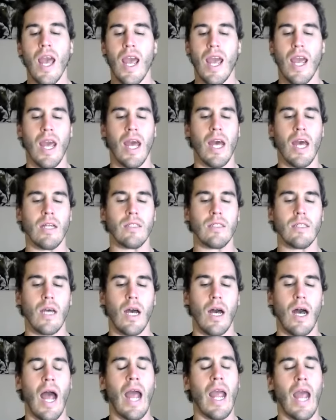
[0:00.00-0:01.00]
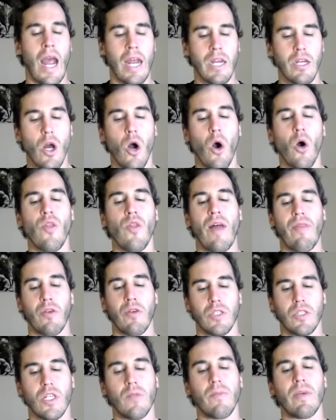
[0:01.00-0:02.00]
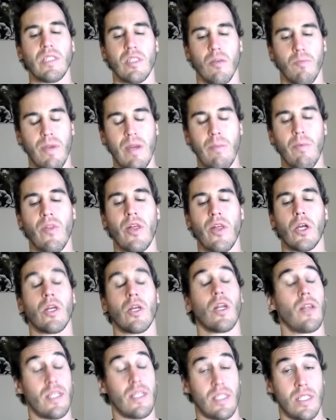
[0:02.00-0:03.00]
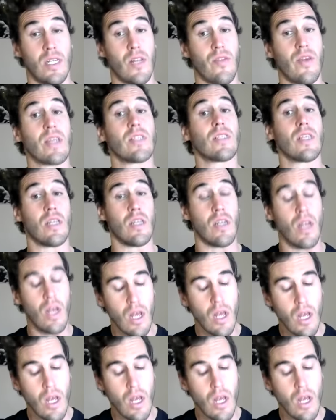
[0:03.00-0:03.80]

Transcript: And I know that there's going to be some people that are going to listen to this and